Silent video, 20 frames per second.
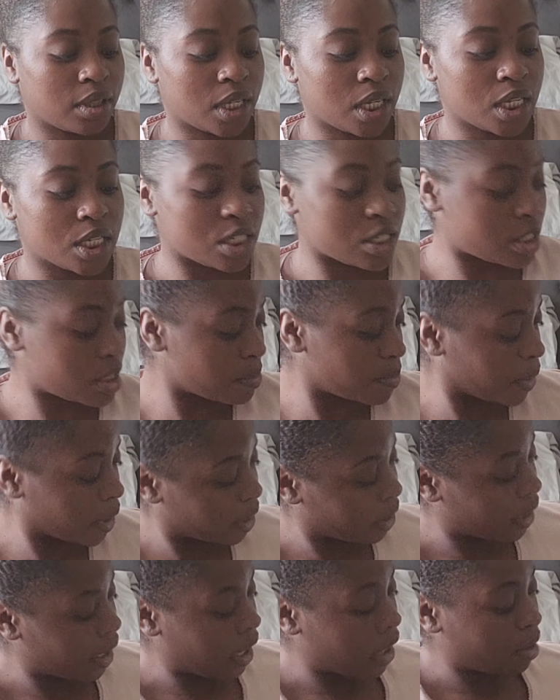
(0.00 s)
these are some
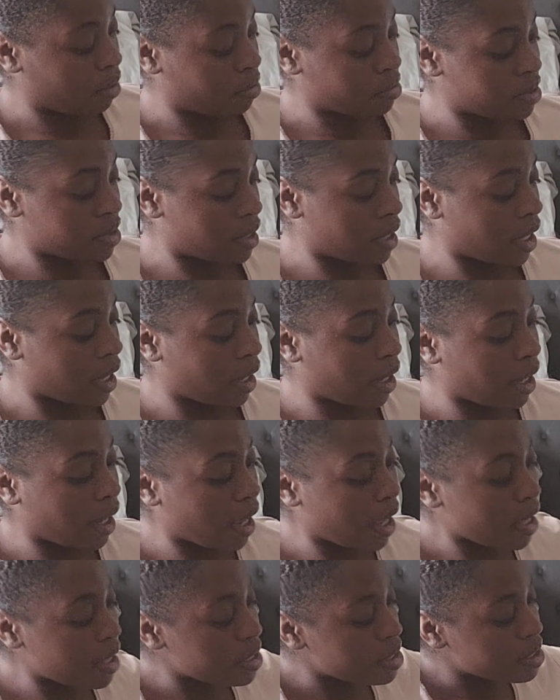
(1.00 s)
other candles that I
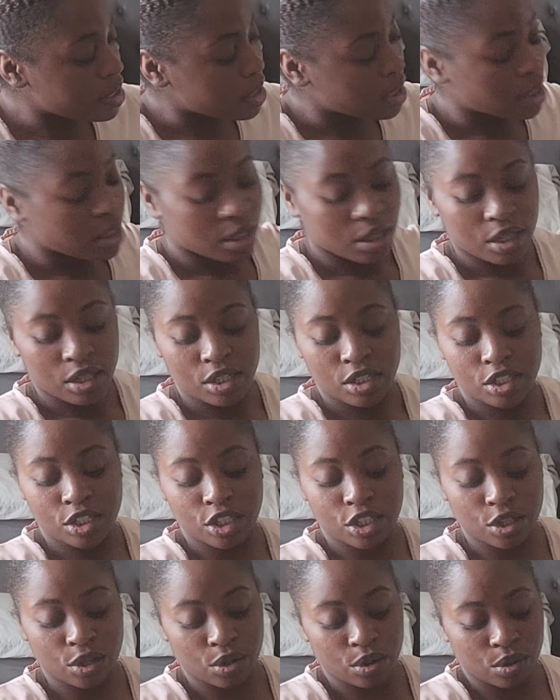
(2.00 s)
got.
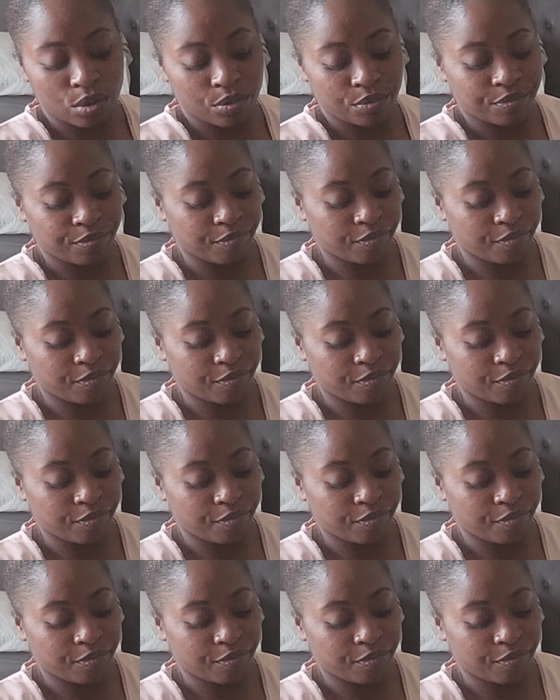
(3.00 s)
So